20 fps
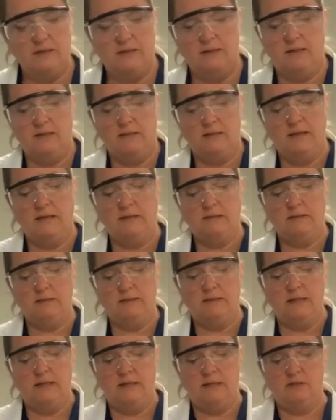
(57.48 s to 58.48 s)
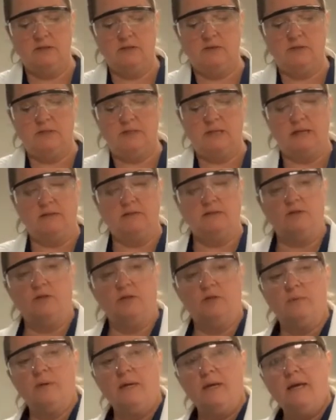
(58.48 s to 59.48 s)
nicely into a test
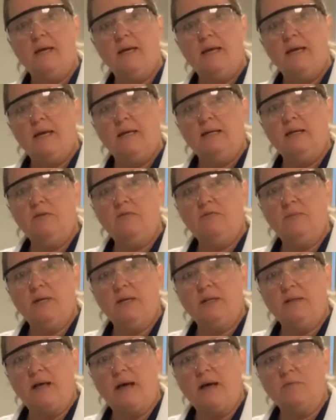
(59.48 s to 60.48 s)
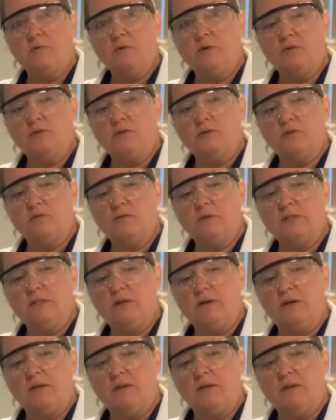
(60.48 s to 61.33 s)
tube and give me a lot more surface area